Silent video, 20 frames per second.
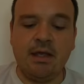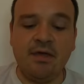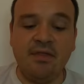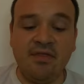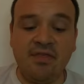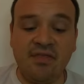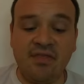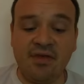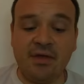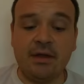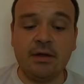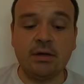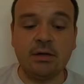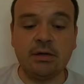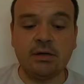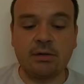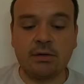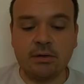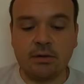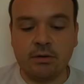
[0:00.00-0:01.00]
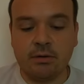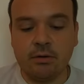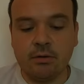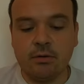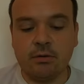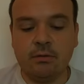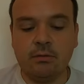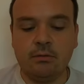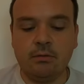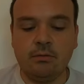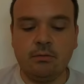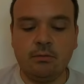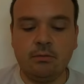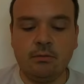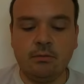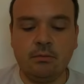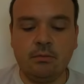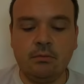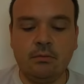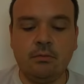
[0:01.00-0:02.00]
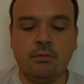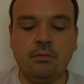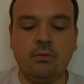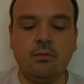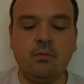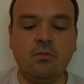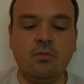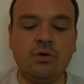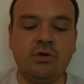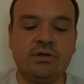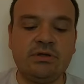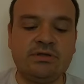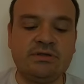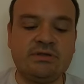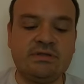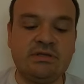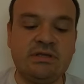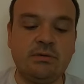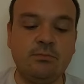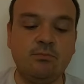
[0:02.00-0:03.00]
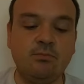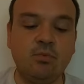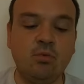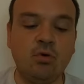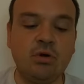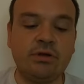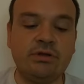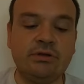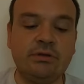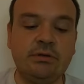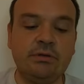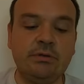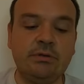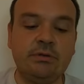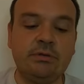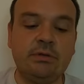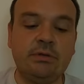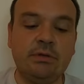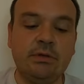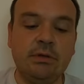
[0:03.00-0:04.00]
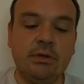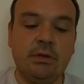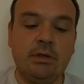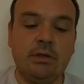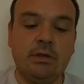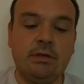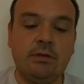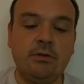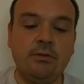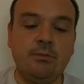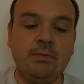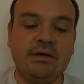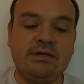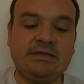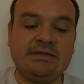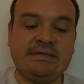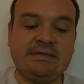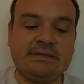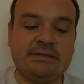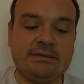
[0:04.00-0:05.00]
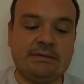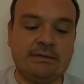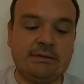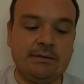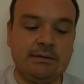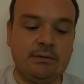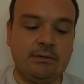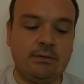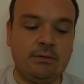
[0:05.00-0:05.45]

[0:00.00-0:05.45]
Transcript: and there what is important you must